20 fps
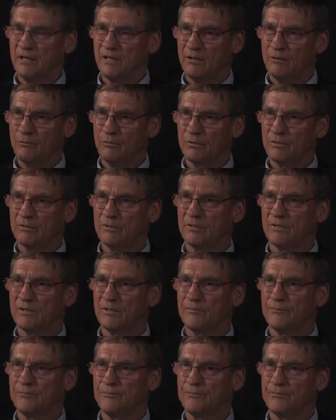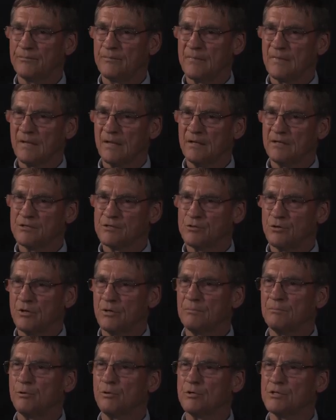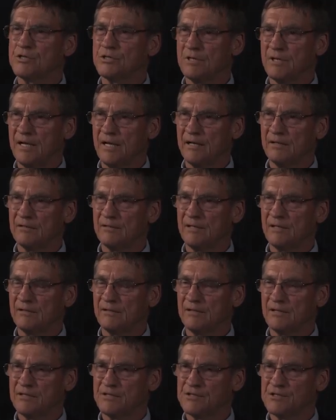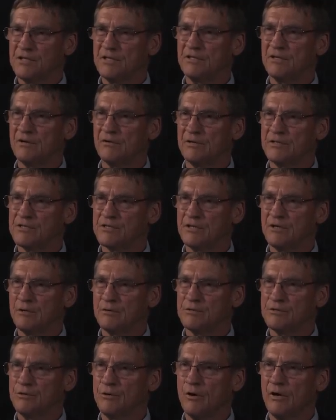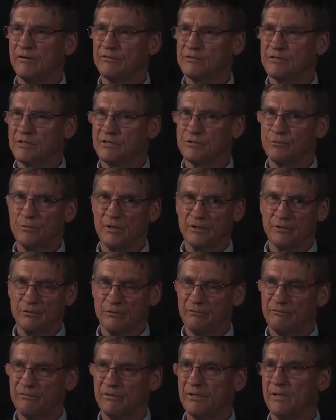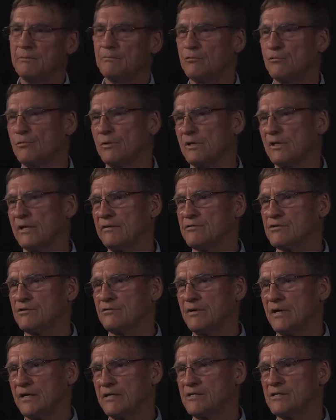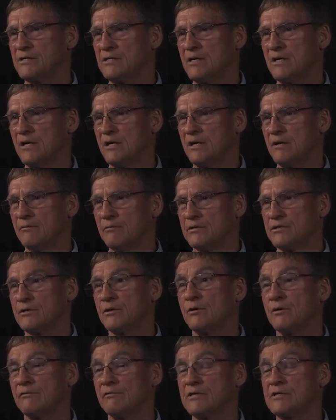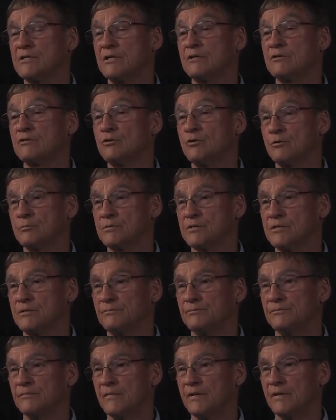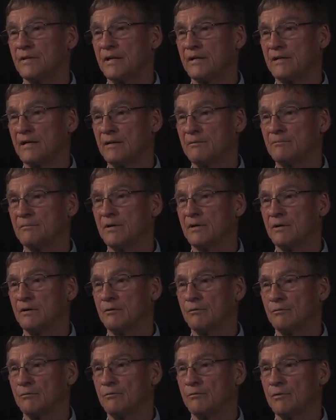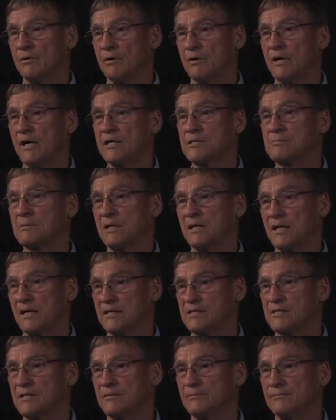He would uh, sort of push that, that the senior and C Os and officers, the way to, for them to relieve stress was to go and visit troops that had uh, were hospitalized.